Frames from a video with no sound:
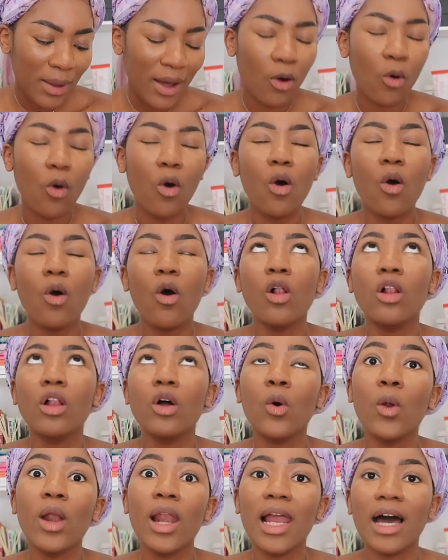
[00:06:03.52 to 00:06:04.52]
by all
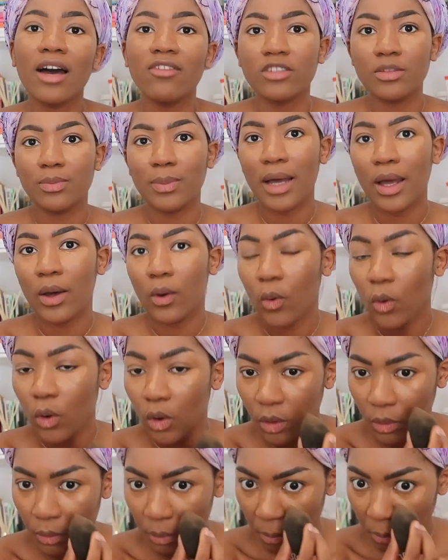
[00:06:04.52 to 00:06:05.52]
or loved by
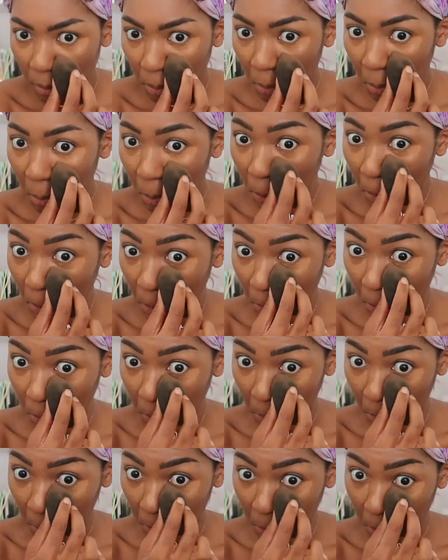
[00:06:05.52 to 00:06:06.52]
all?
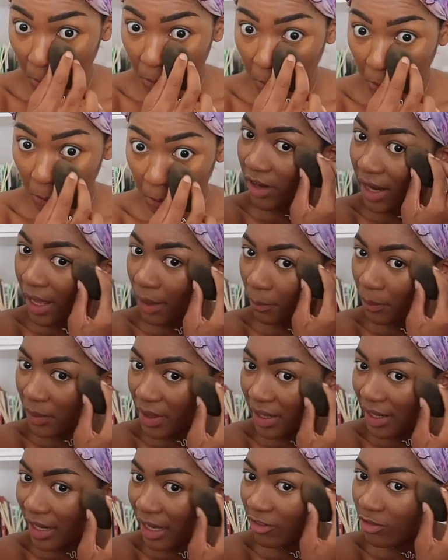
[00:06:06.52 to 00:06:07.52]
I feel like
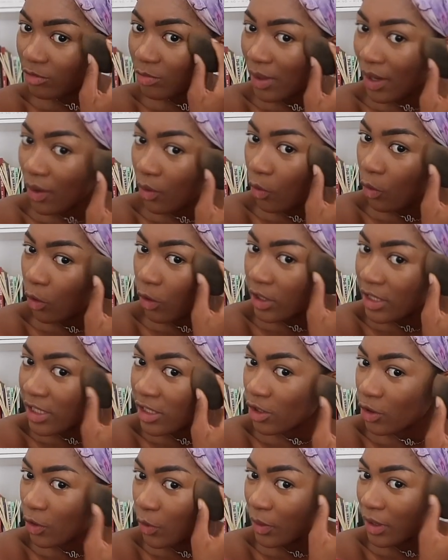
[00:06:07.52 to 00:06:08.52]
being loved by all
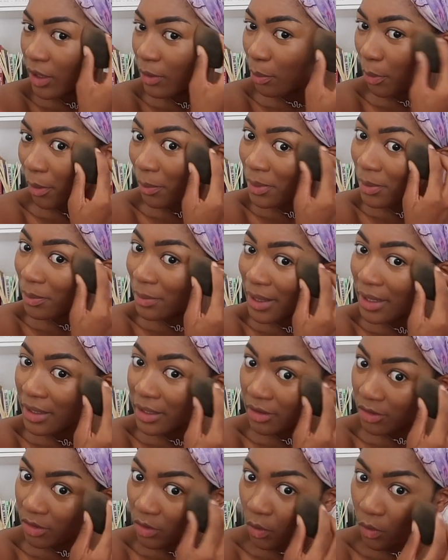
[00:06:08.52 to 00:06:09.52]
is low-key
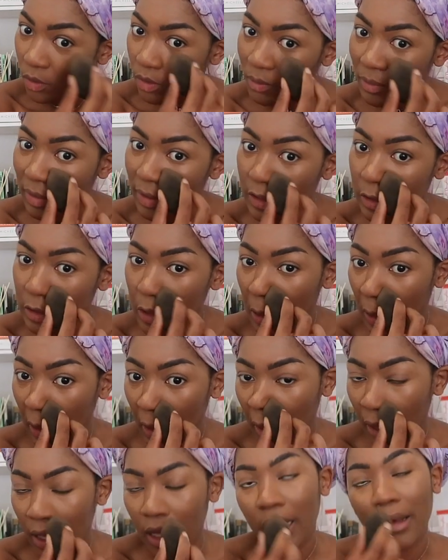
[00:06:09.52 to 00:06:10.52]
problematic though.
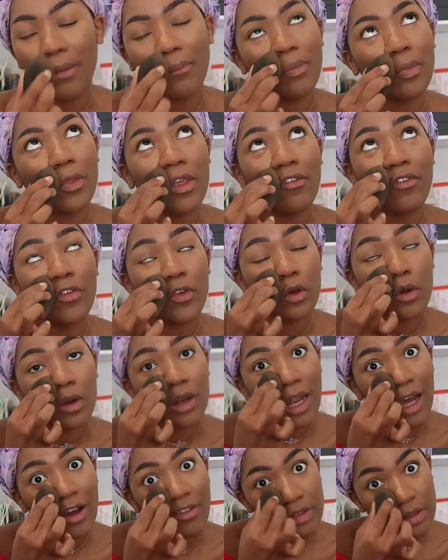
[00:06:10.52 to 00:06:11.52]
Imagine if you're
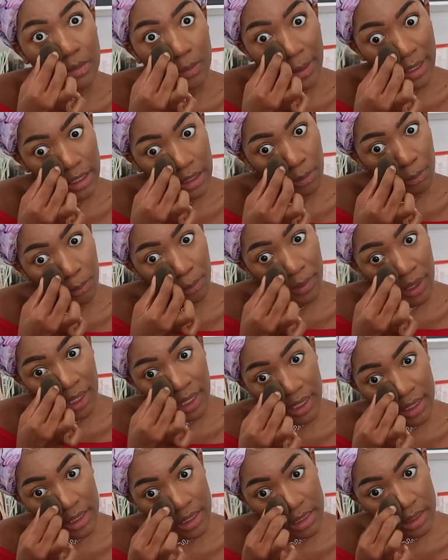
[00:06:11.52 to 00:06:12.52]
loved by the
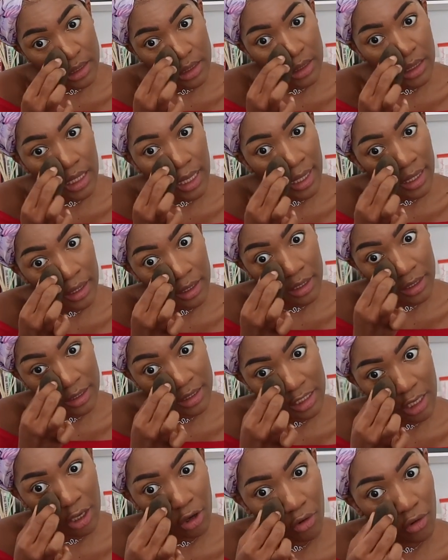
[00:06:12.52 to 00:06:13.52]
bigots and the
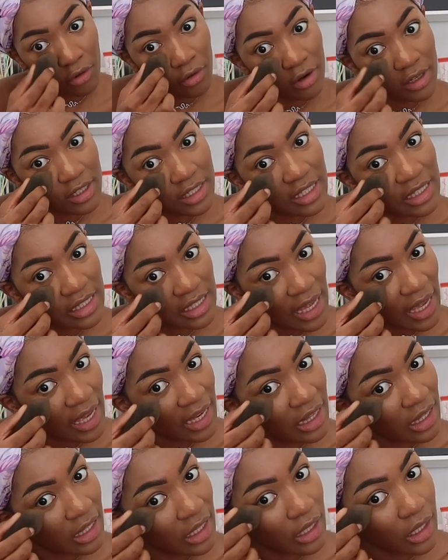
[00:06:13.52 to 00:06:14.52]
terrorists
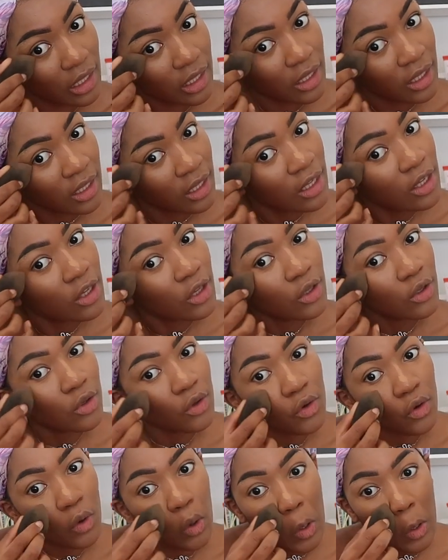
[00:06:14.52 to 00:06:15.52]
and the,
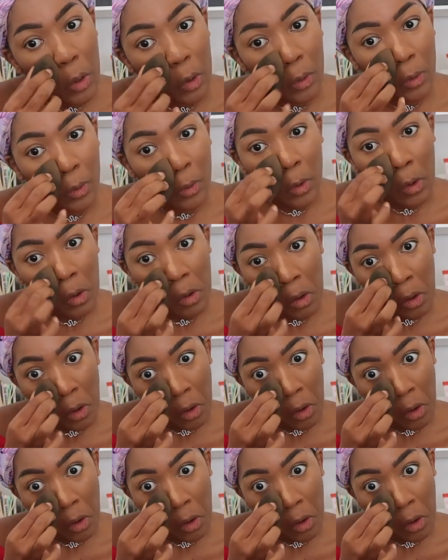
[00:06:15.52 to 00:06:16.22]
you know,